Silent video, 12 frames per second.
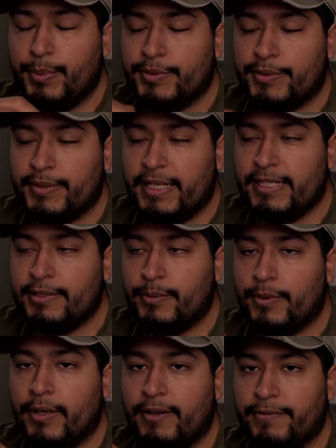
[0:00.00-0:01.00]
case
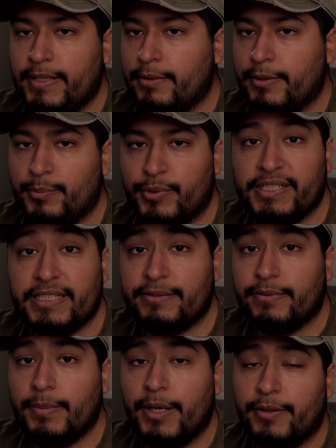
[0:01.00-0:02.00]
where I've downloaded presets
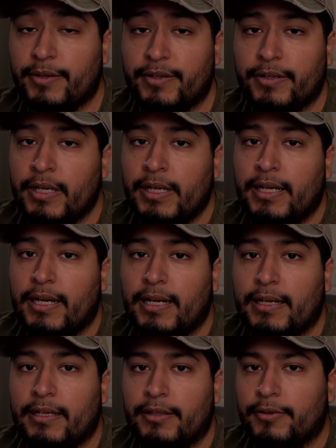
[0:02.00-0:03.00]
from other
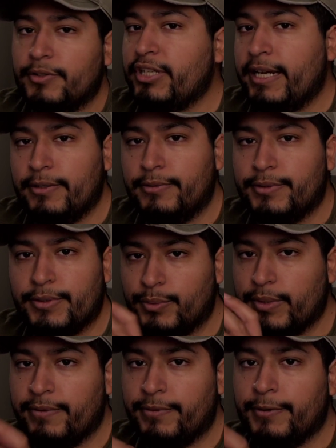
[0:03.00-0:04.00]
channels or
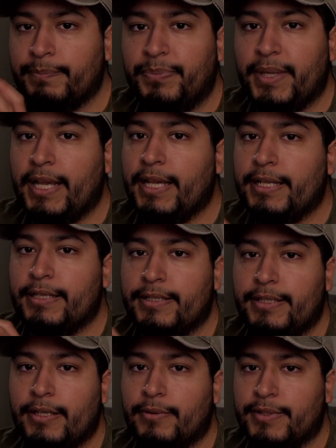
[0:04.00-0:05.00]
whatever, and
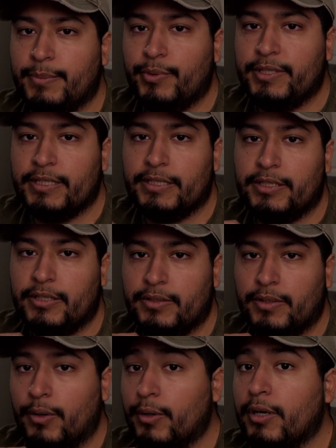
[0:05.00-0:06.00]
some presets
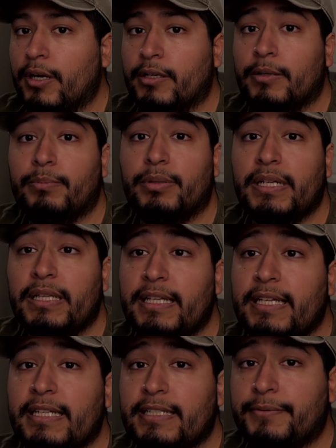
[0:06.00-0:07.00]
just are gone
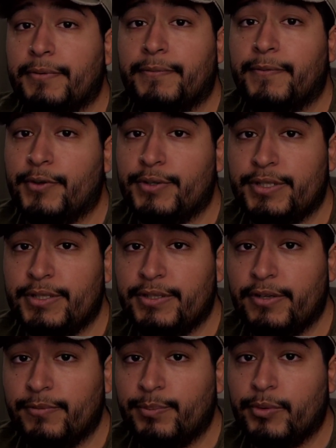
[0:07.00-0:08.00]
completely in different versions
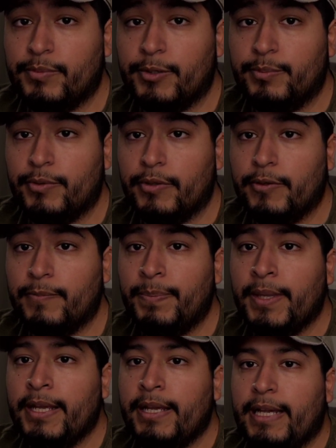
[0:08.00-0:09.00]
of Premiere Pro.
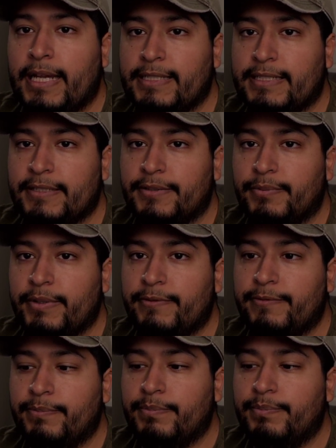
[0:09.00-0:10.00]
And since
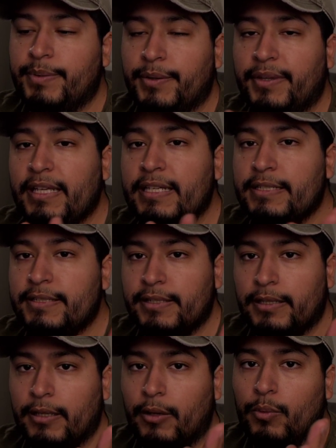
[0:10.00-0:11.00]
we've built these
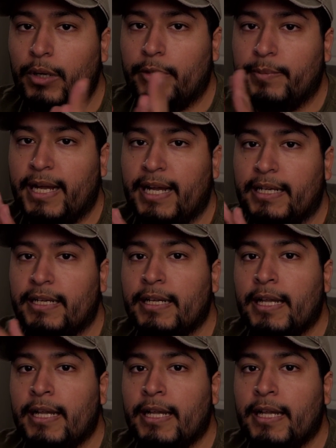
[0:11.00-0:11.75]
a little while back,